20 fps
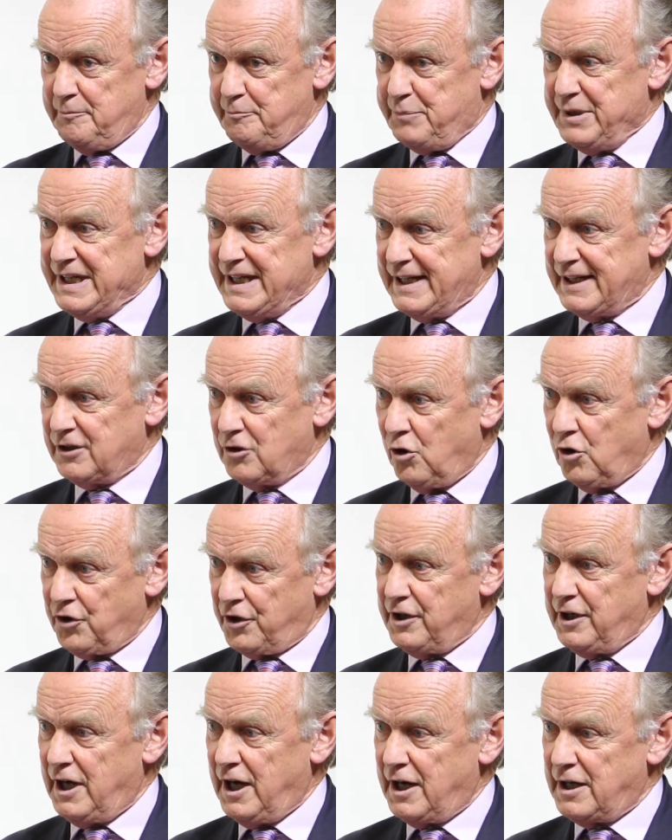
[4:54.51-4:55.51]
being on
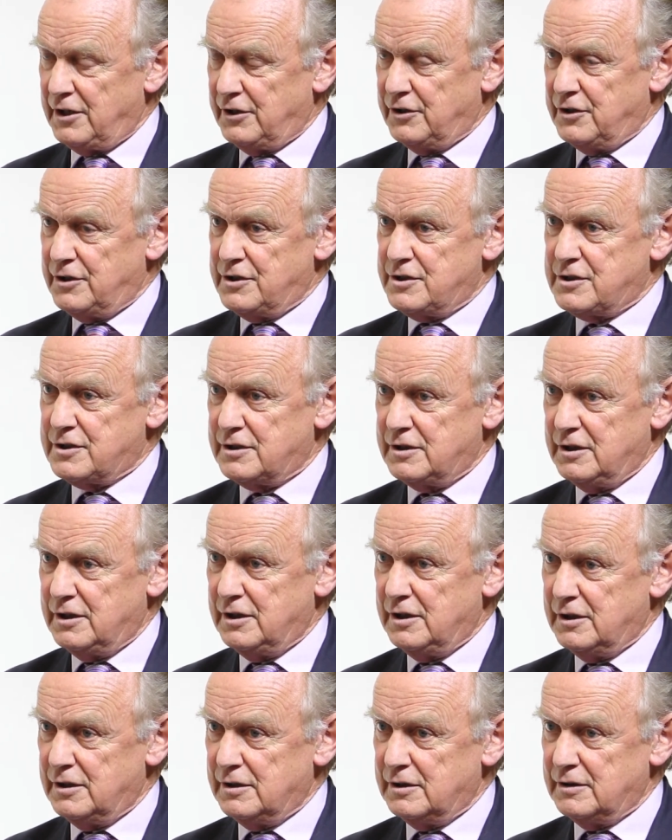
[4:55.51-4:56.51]
an island,
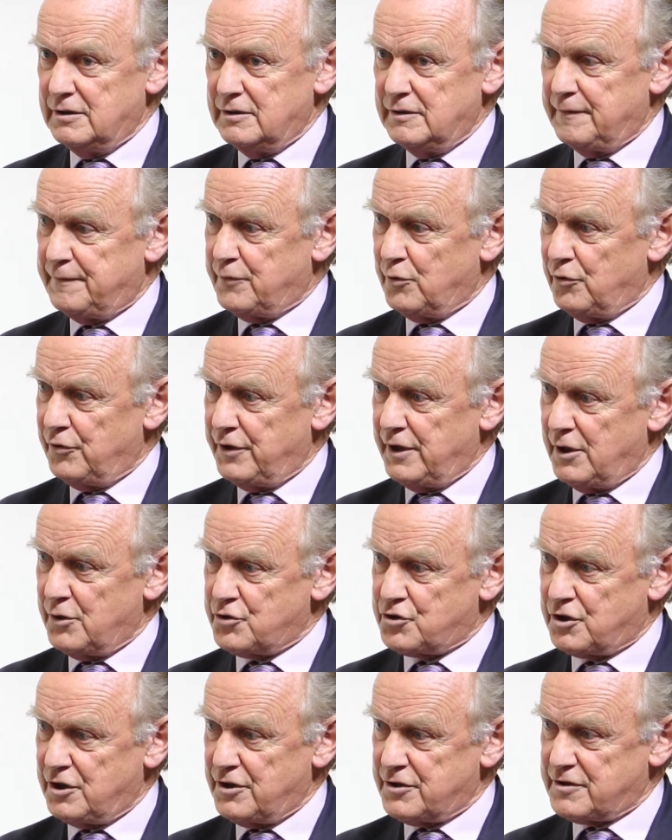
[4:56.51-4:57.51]
if you're on the
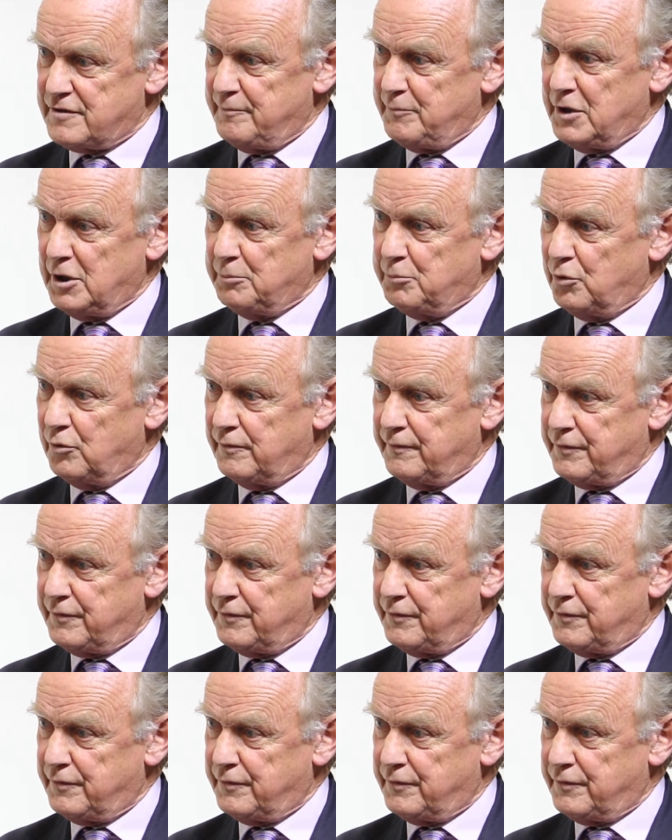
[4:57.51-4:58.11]
outskirts of Melbourne,